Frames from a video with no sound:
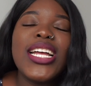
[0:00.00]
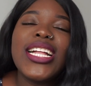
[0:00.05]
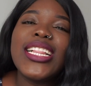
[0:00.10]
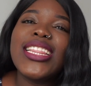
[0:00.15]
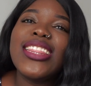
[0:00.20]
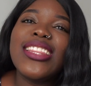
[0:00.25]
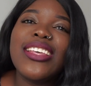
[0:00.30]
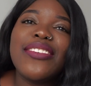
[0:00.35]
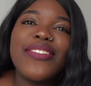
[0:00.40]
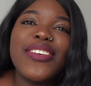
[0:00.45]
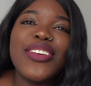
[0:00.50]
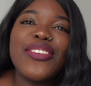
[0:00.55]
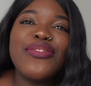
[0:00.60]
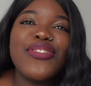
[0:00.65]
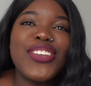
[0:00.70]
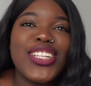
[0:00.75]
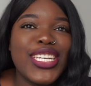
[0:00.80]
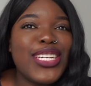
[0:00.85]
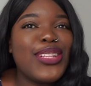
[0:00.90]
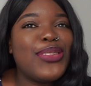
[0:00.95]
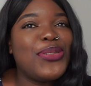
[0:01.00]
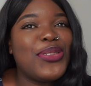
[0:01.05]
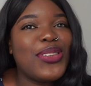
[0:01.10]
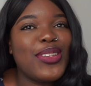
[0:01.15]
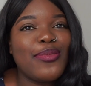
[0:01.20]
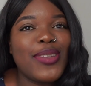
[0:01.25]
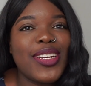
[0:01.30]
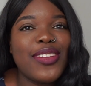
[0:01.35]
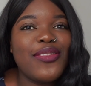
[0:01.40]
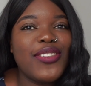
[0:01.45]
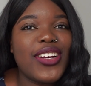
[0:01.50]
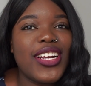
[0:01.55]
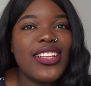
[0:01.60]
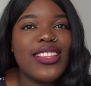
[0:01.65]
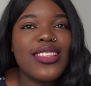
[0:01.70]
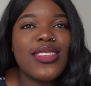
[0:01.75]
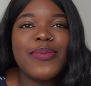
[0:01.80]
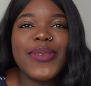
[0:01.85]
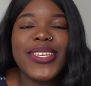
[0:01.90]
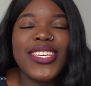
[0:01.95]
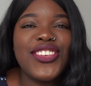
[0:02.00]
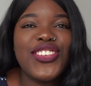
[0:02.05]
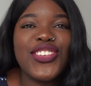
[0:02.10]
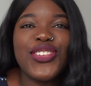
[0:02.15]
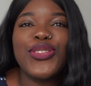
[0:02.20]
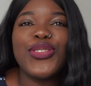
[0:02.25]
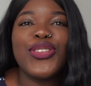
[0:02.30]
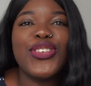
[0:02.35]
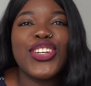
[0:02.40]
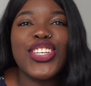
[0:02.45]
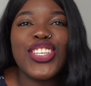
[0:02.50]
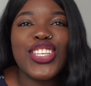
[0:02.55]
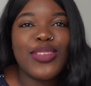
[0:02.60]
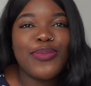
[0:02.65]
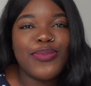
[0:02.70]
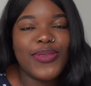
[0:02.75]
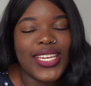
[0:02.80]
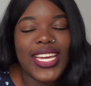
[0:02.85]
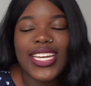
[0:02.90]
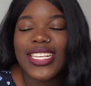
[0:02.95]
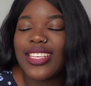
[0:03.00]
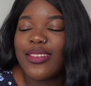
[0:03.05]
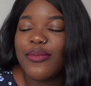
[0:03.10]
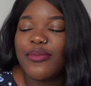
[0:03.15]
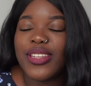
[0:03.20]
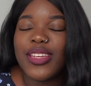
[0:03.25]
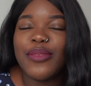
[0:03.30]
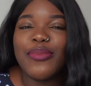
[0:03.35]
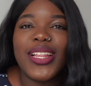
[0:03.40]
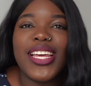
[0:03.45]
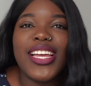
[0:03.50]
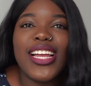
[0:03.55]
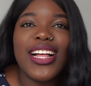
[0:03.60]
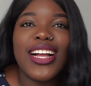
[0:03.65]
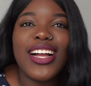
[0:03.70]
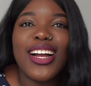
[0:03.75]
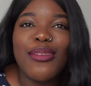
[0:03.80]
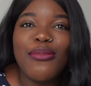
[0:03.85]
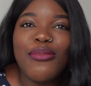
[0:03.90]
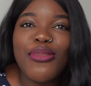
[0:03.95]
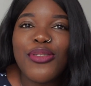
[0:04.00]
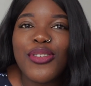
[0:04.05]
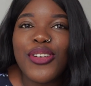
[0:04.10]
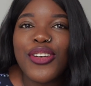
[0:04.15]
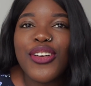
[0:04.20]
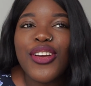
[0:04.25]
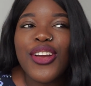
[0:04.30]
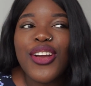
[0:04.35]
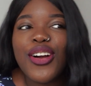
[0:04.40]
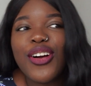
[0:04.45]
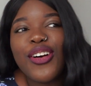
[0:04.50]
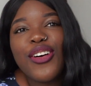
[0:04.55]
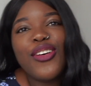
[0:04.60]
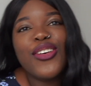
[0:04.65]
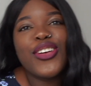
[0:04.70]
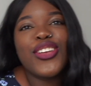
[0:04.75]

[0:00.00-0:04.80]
living really close to my friends because you know you could just text somebody like come through or oh,